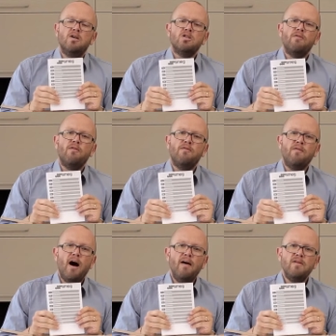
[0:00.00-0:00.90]
So for
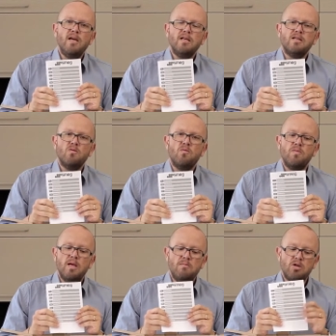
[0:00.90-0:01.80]
five years, the,
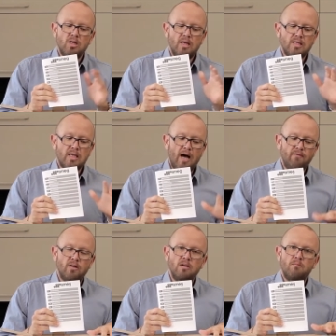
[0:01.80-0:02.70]
the machine is
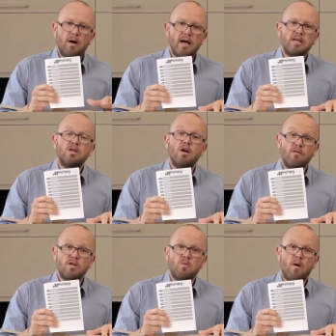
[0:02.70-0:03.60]
covered by a
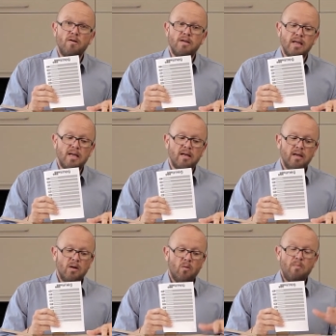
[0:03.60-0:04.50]
service warranty.
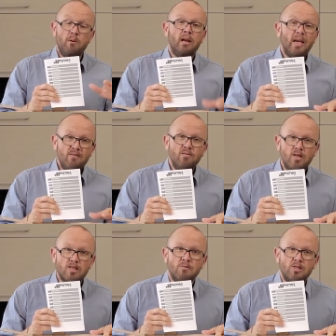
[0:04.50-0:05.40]
We believe in
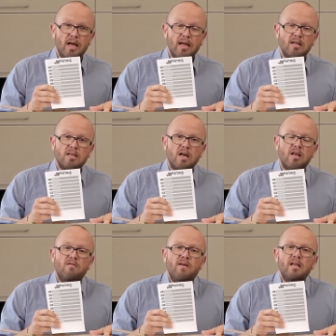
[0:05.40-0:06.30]
this machine so
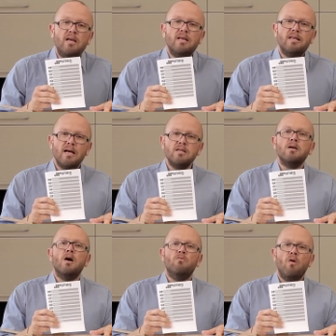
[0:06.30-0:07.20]
that if anything does
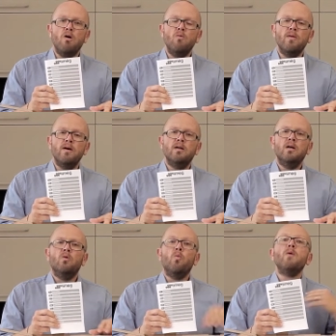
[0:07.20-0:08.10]
go wrong with it,
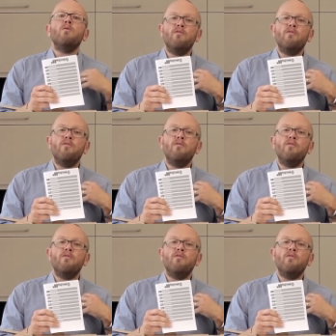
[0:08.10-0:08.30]
we will